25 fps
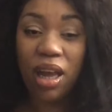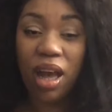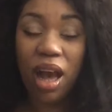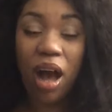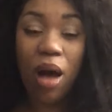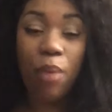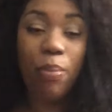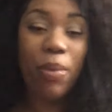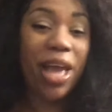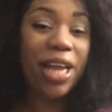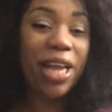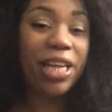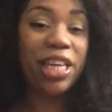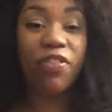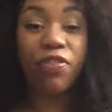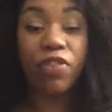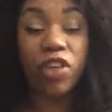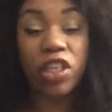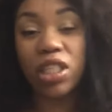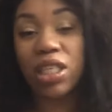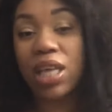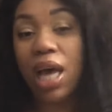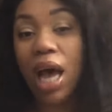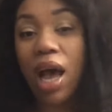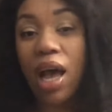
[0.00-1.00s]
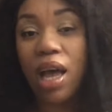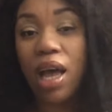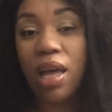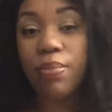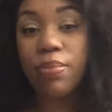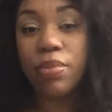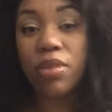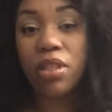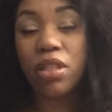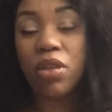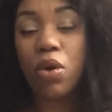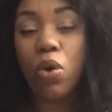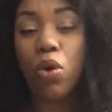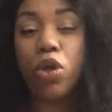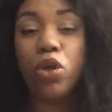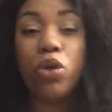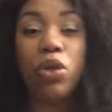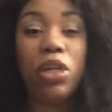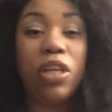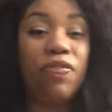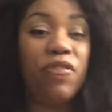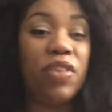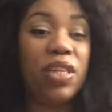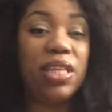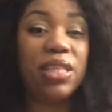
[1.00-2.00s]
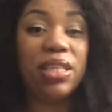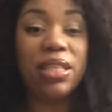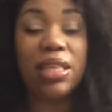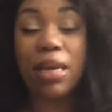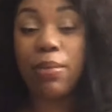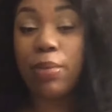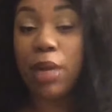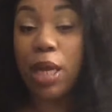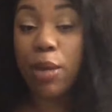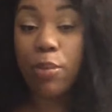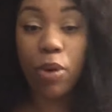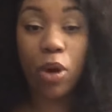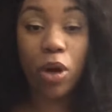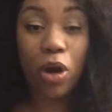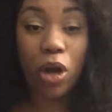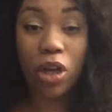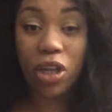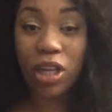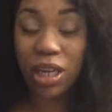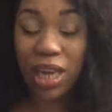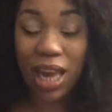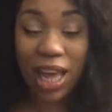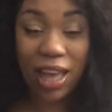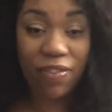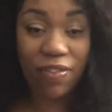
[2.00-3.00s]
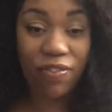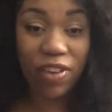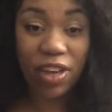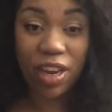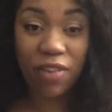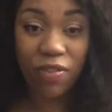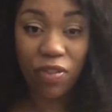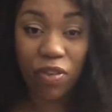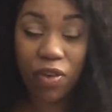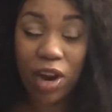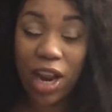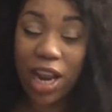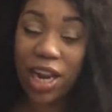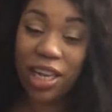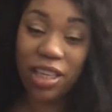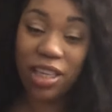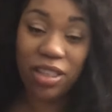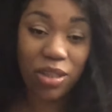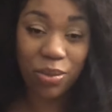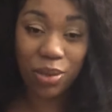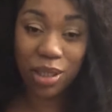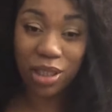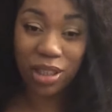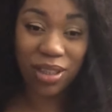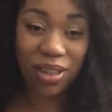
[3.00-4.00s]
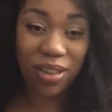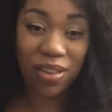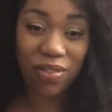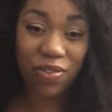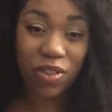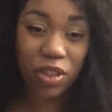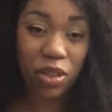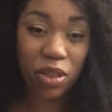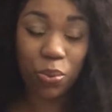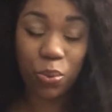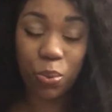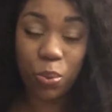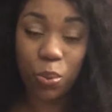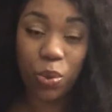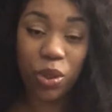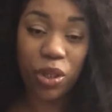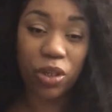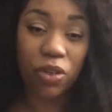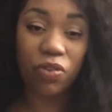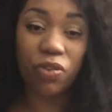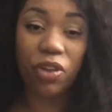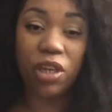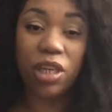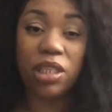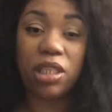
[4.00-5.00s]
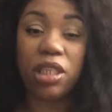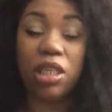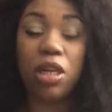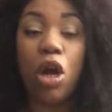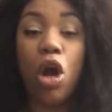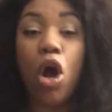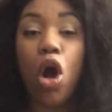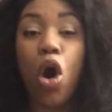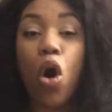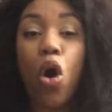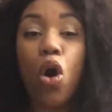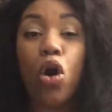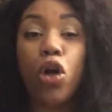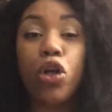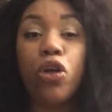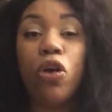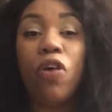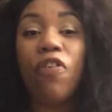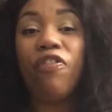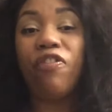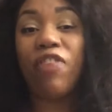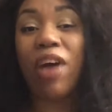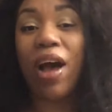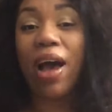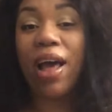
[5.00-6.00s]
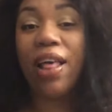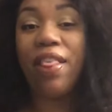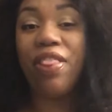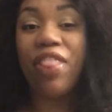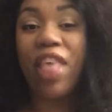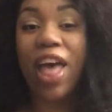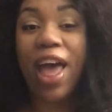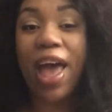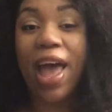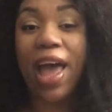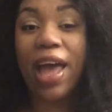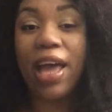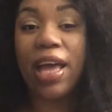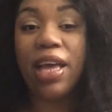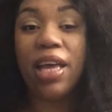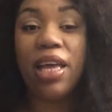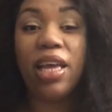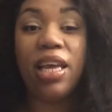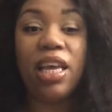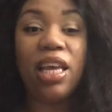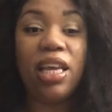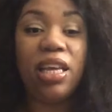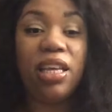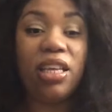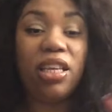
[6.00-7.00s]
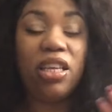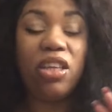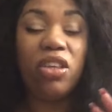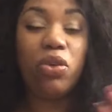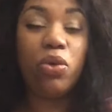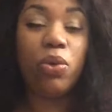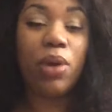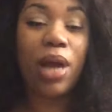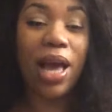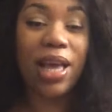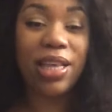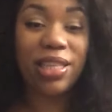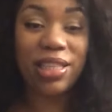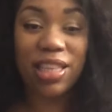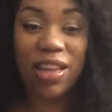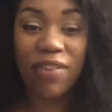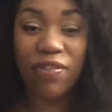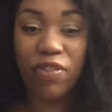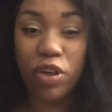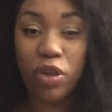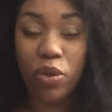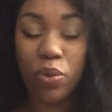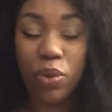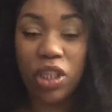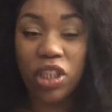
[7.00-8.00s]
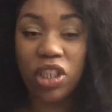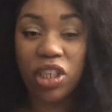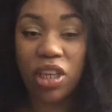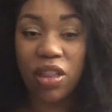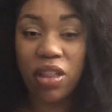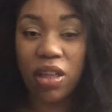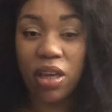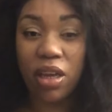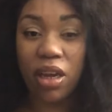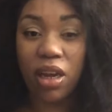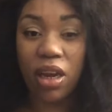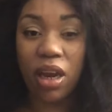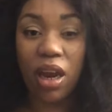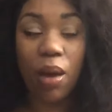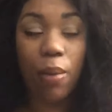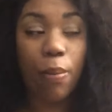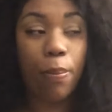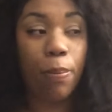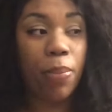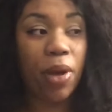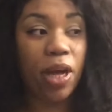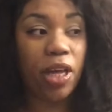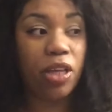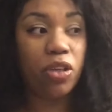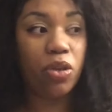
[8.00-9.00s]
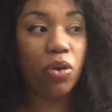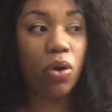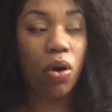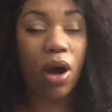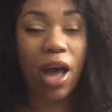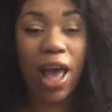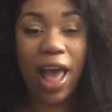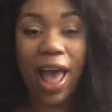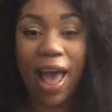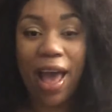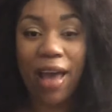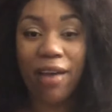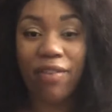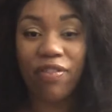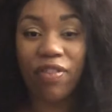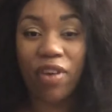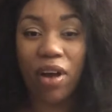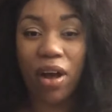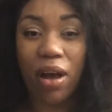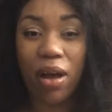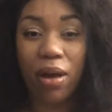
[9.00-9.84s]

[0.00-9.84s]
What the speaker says: at different times, or you lived in the same neighborhood all your life and never ran into each other for some weird reason. Or you'll find that you guys never knew each other, but you'll have